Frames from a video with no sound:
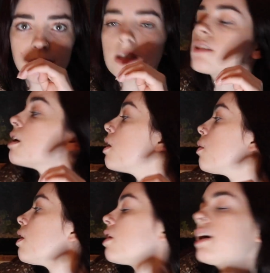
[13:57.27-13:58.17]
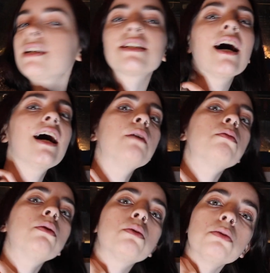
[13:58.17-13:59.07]
So a lot of time,
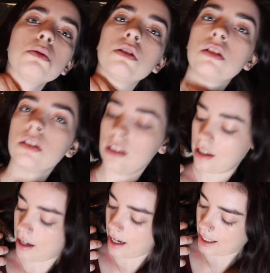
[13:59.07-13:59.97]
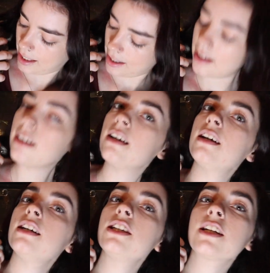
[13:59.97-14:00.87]
hi,
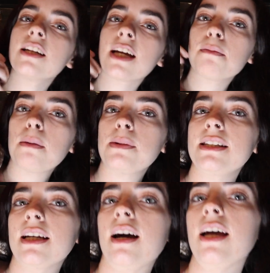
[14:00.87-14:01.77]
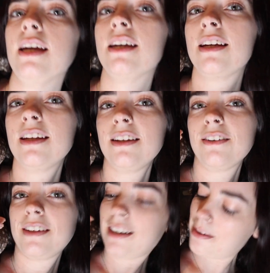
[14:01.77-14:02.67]
should we come up and say hi? You
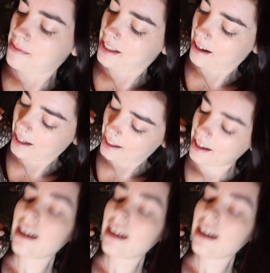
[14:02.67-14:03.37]
gonna come say hi?